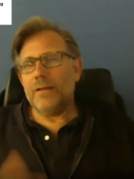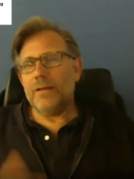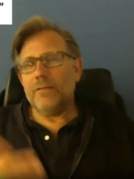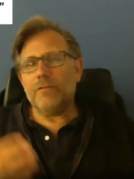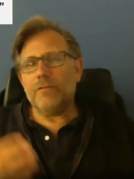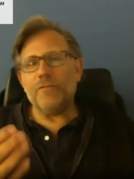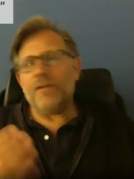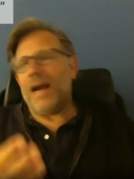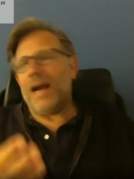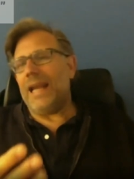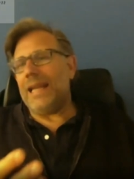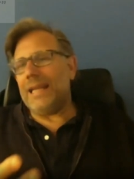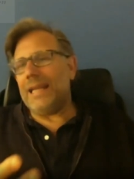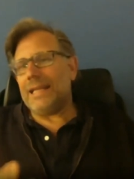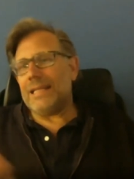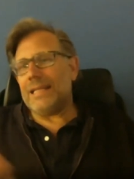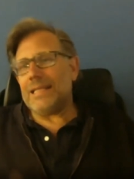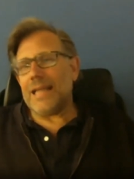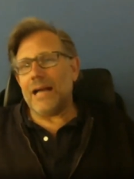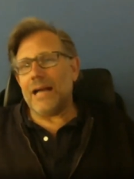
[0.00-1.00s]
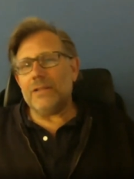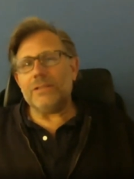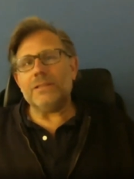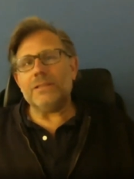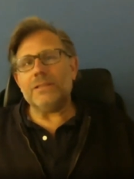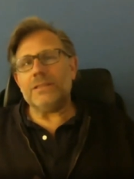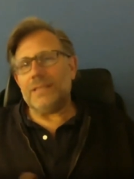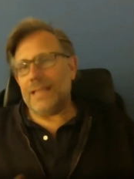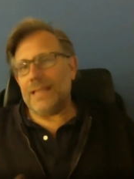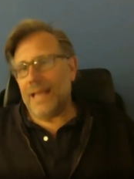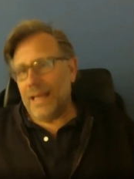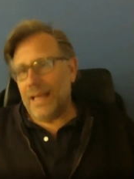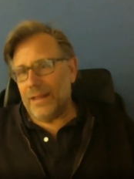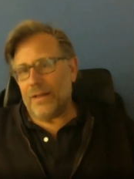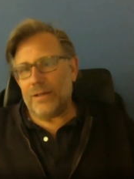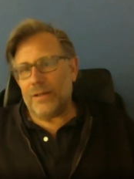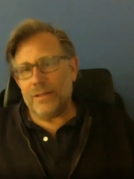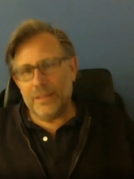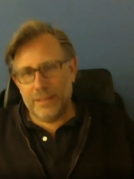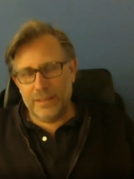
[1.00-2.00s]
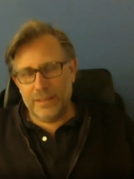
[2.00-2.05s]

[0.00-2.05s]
finding this out together.